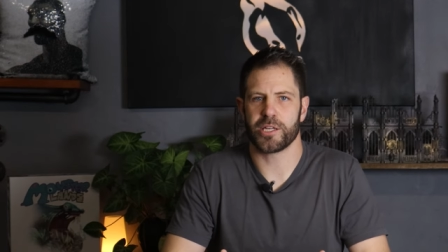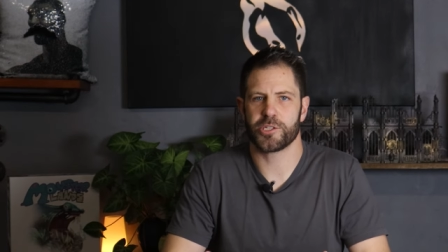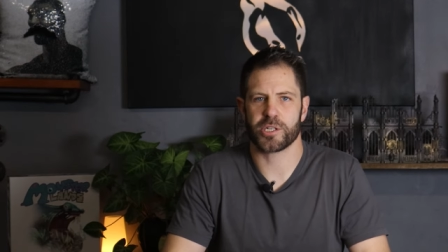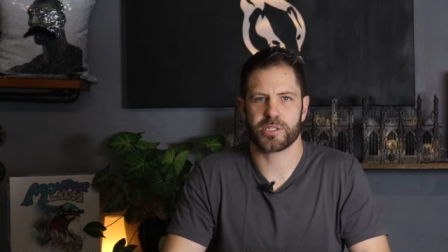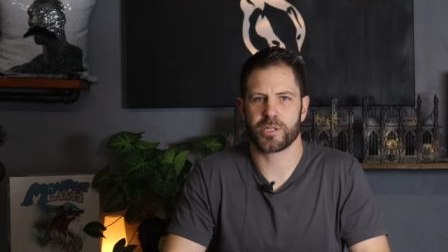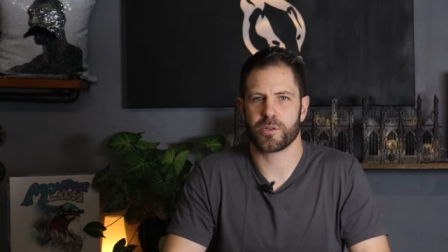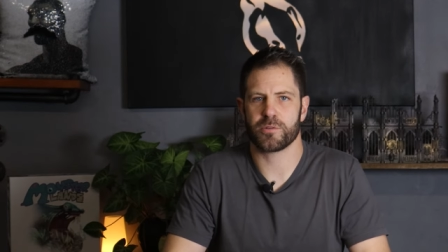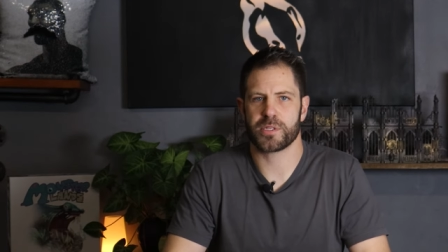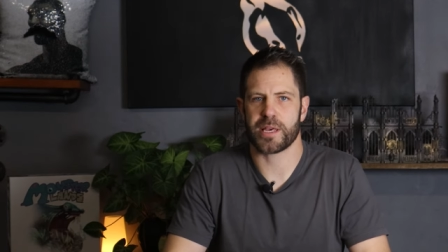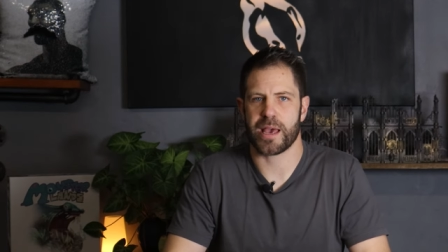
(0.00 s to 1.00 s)
is just to
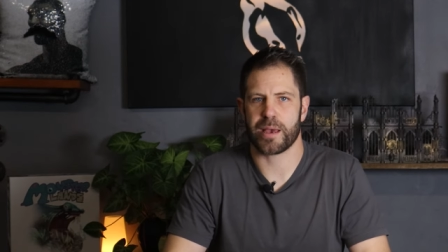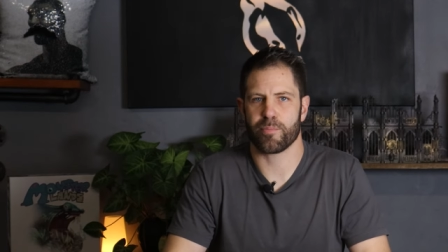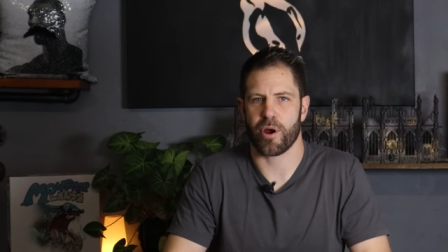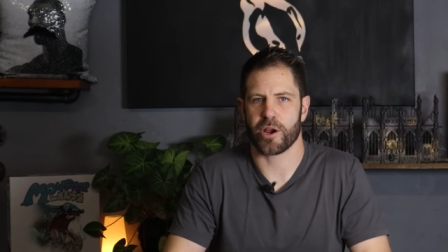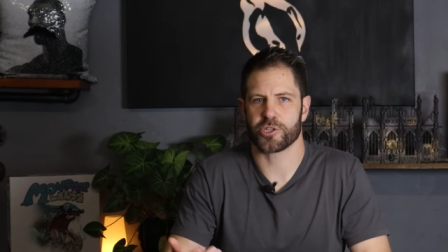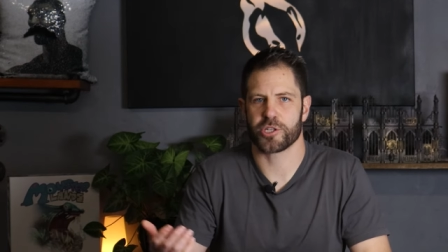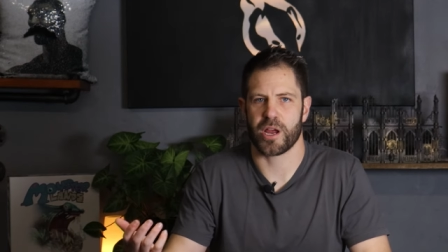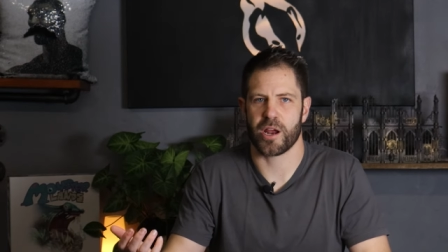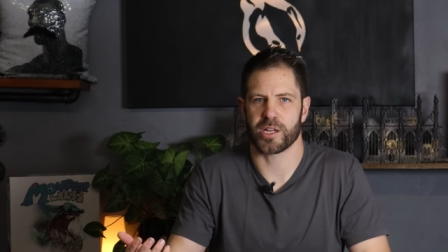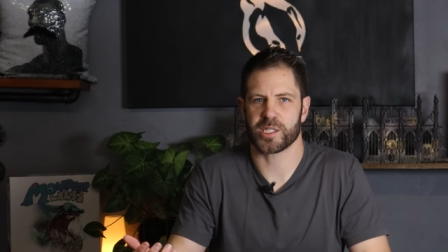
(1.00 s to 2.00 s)
use the
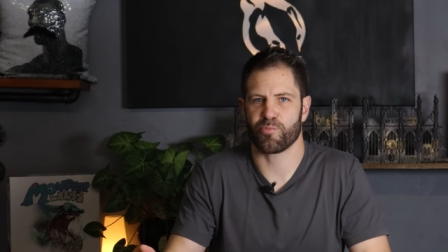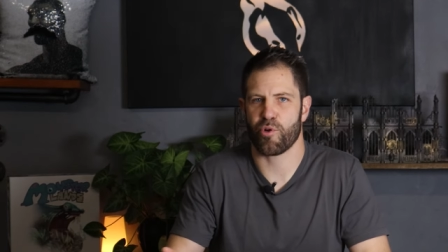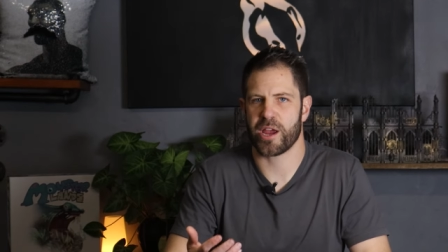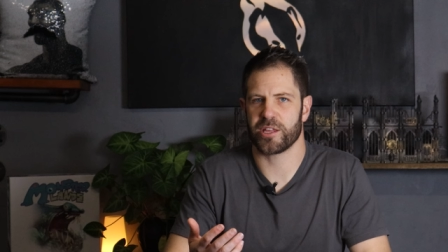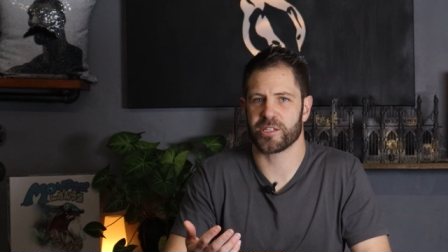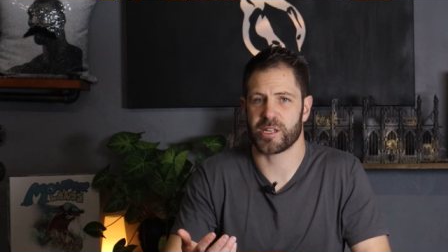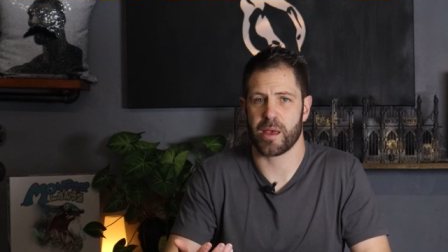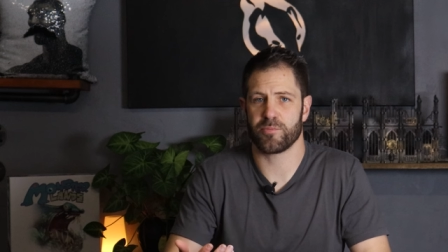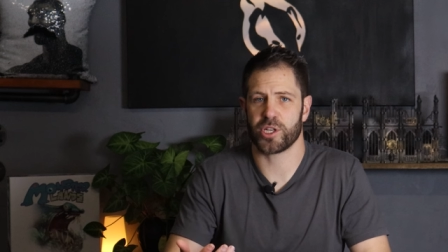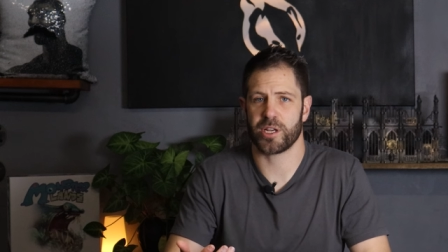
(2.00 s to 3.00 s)
airbrush and I spray the
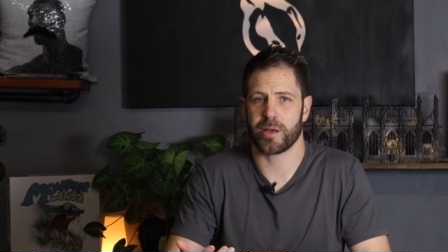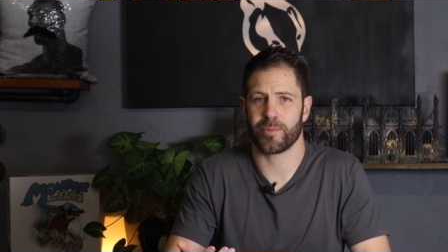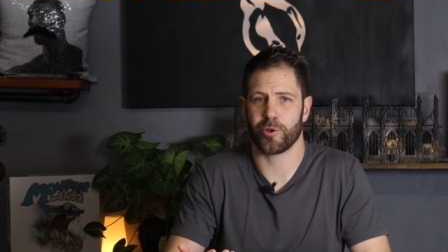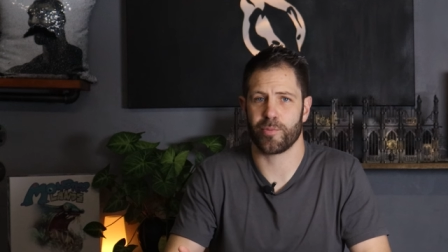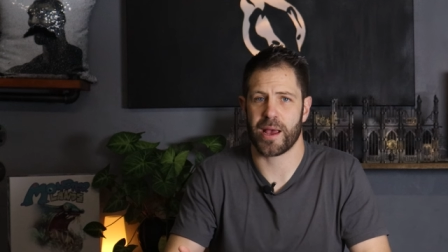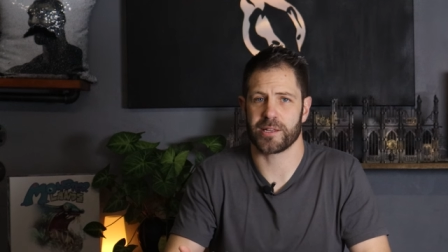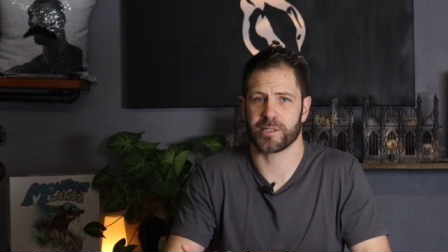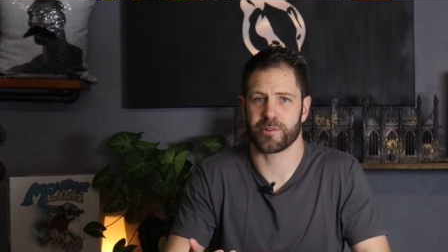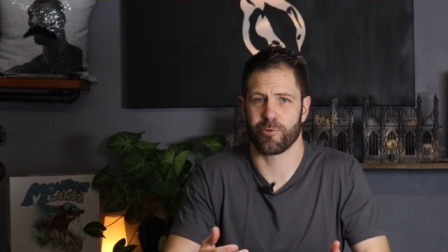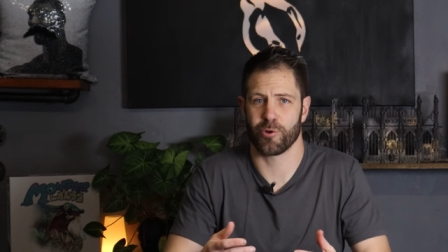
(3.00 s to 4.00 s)
same GW paints
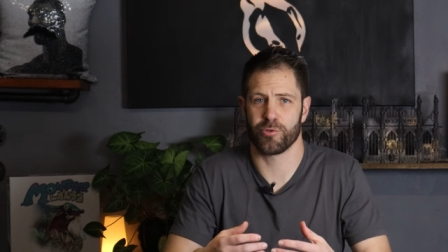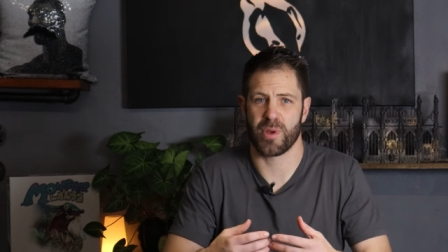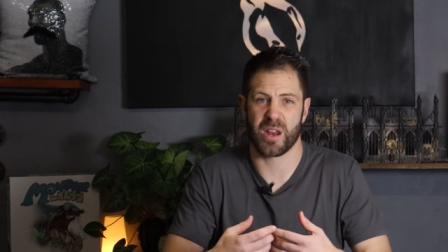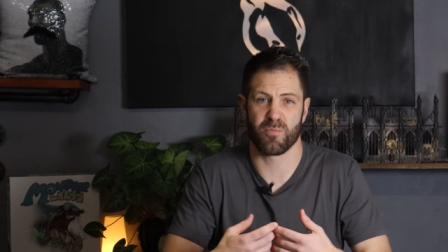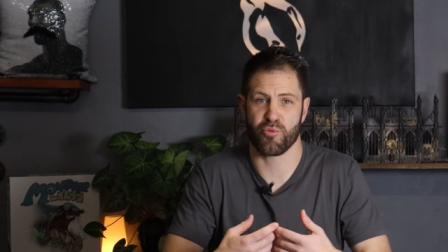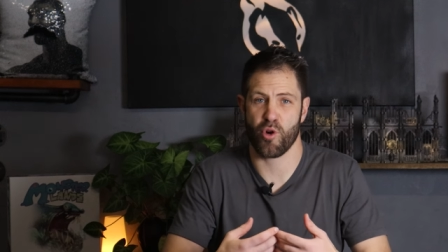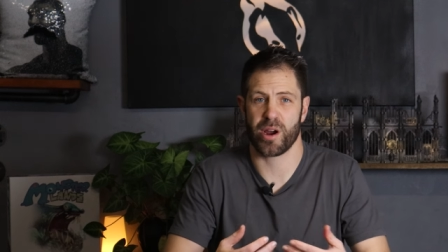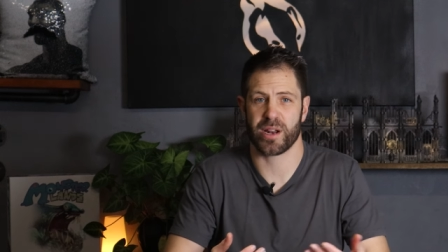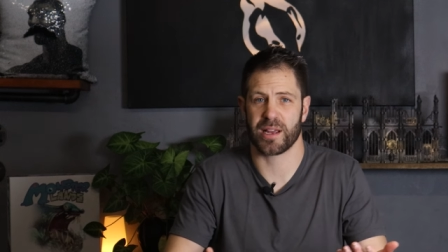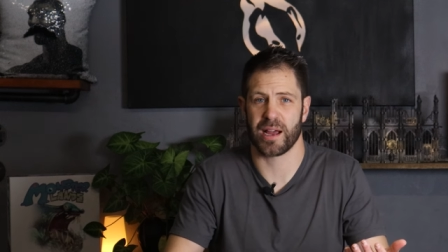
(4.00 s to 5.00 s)
through in
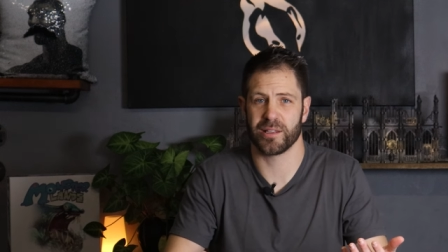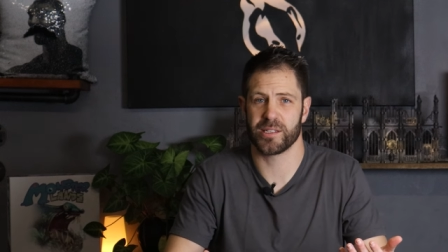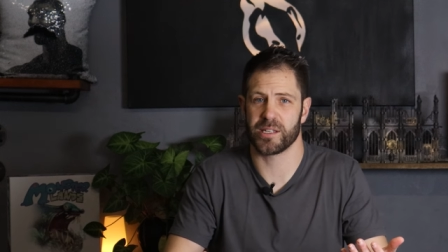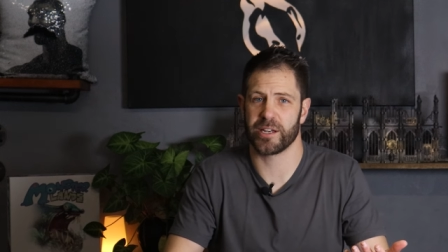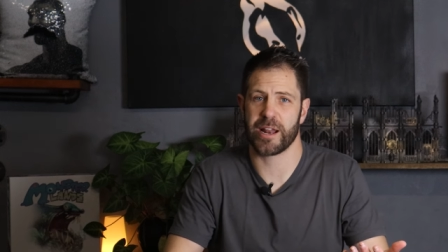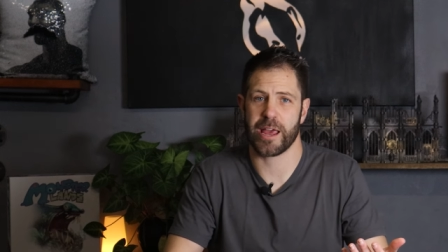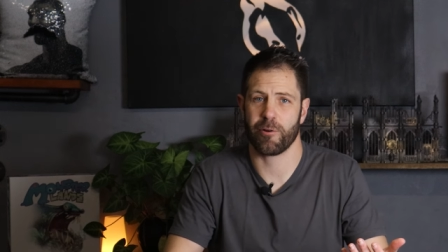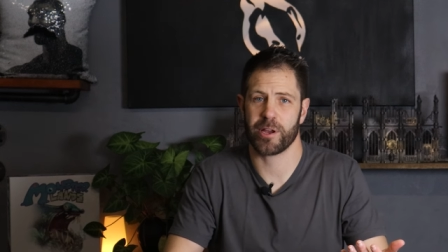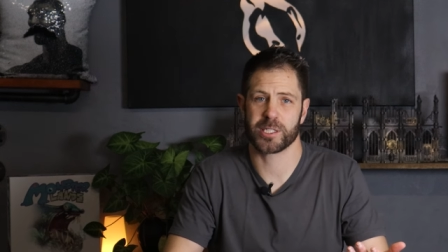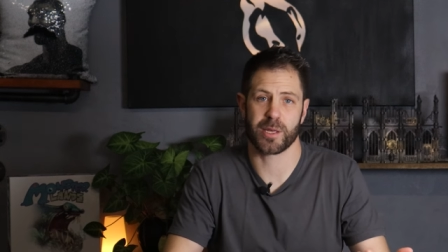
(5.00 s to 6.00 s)
brighter colors in an
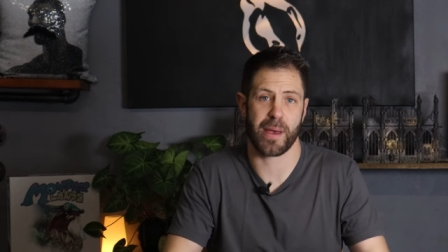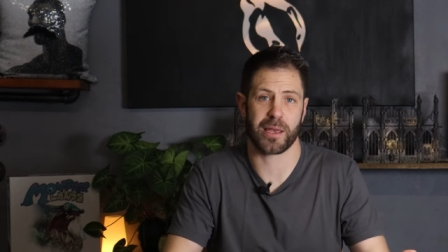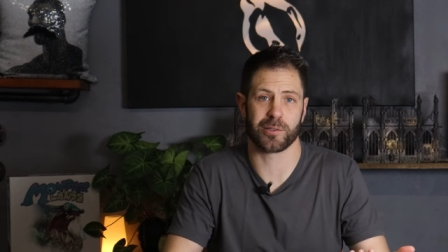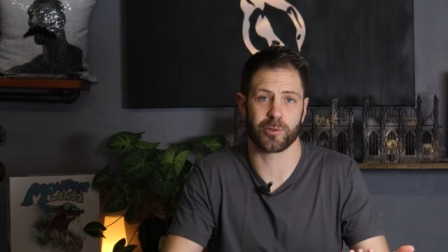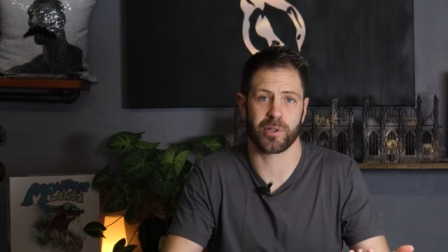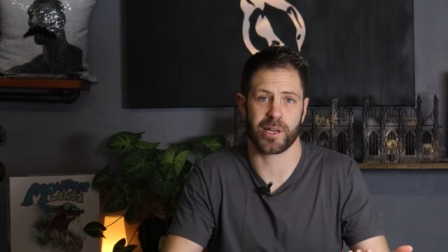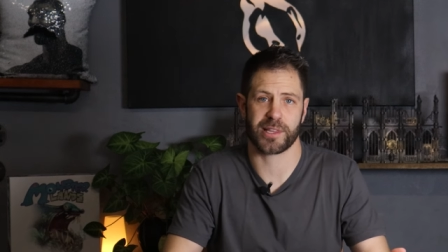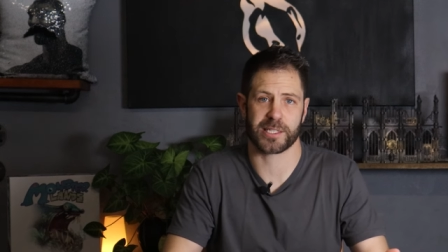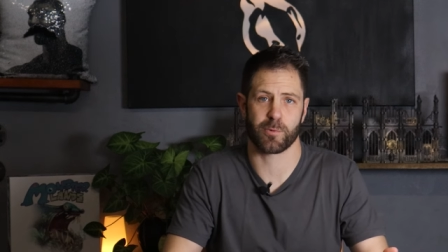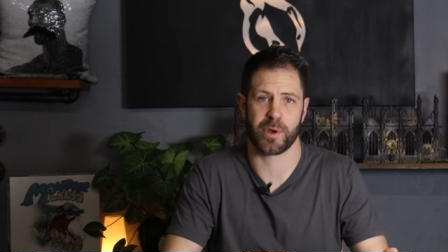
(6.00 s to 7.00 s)
area to make it look like
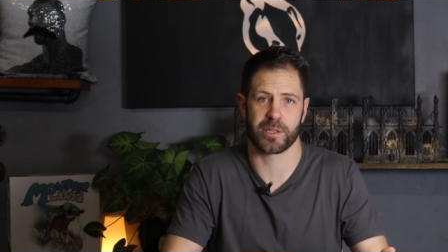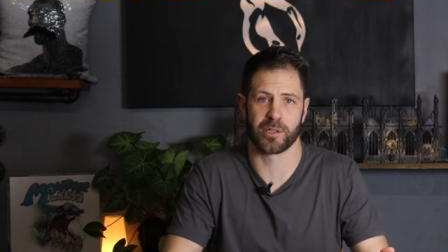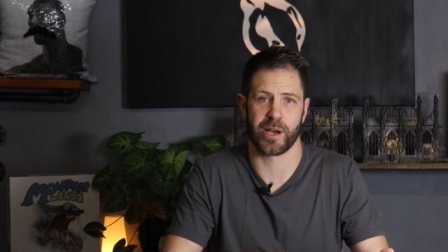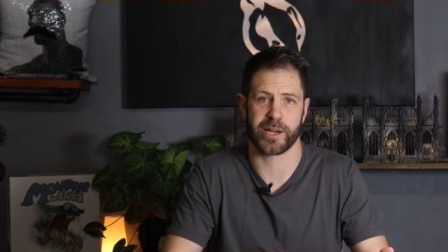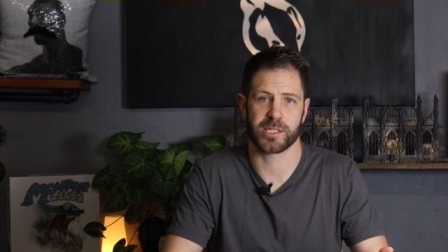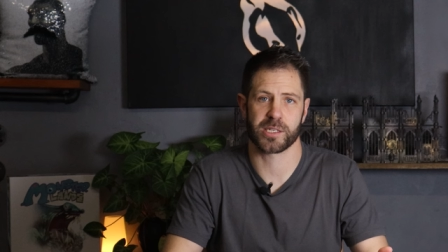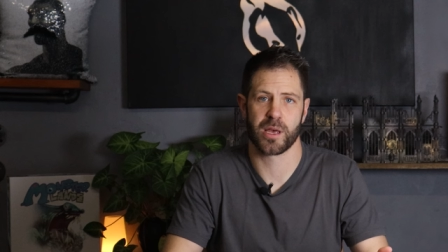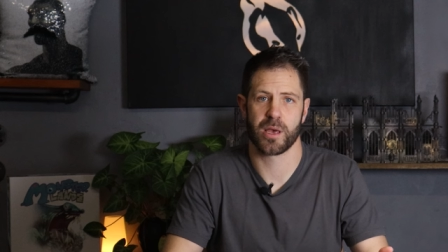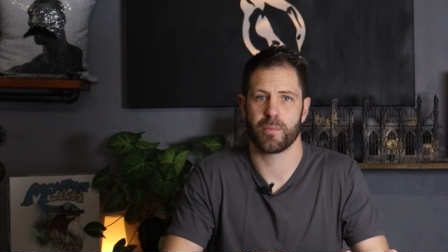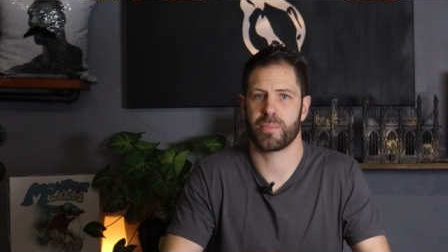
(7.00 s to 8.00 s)
that's where the light
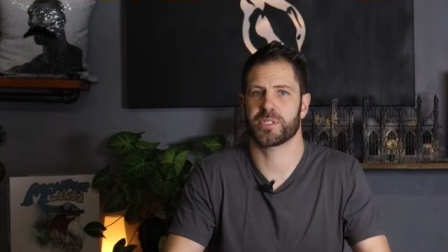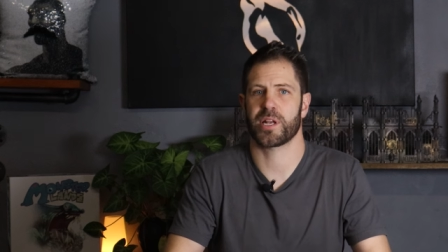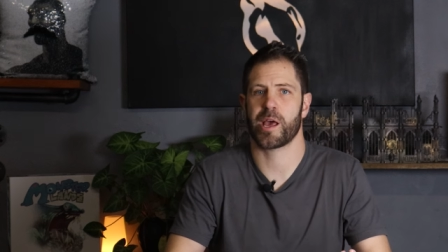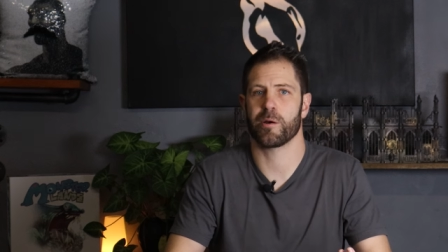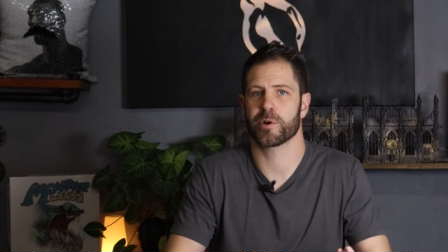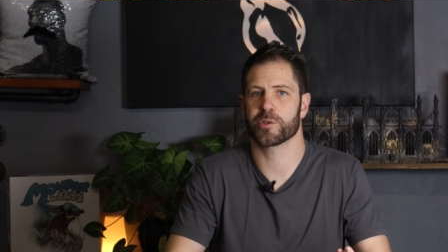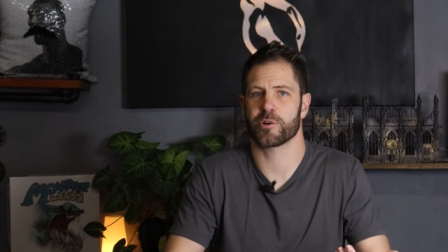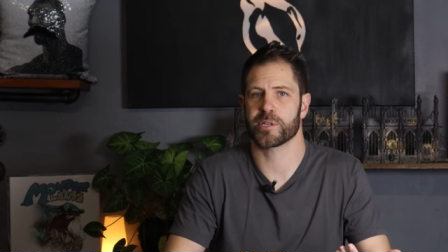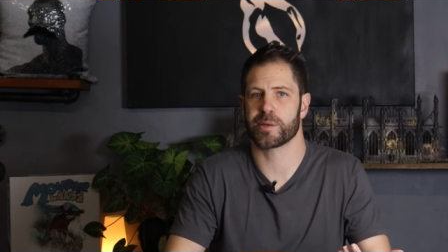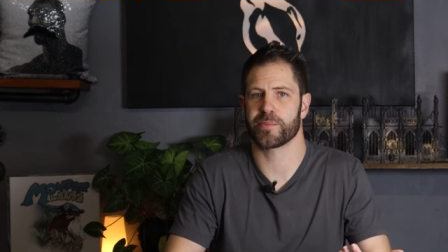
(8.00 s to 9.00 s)
is, but today I wanna to
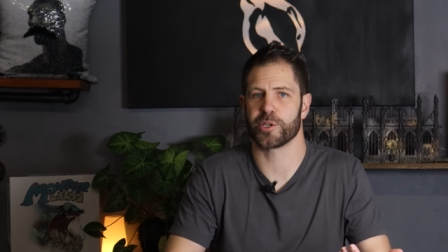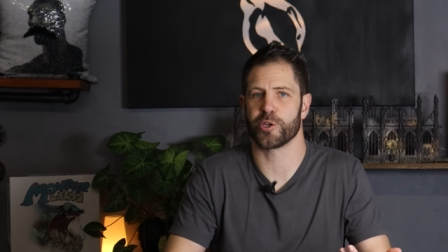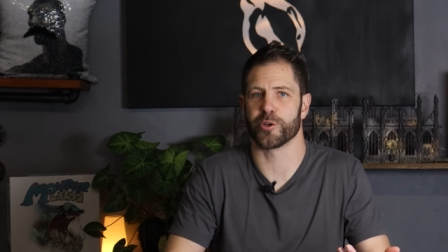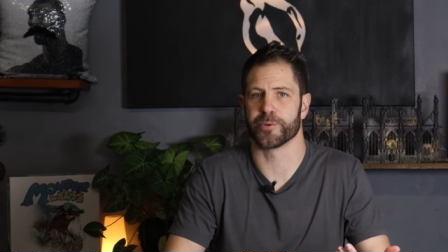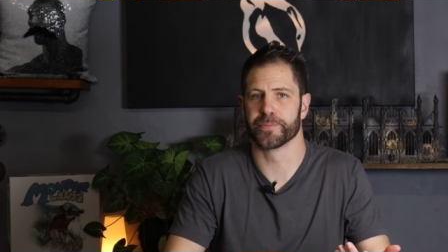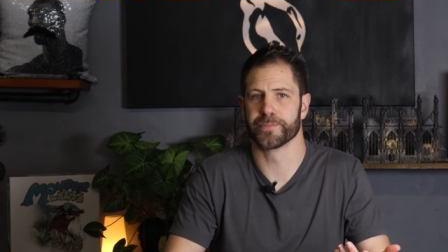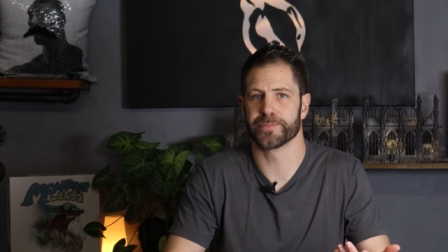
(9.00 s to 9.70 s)
try something new.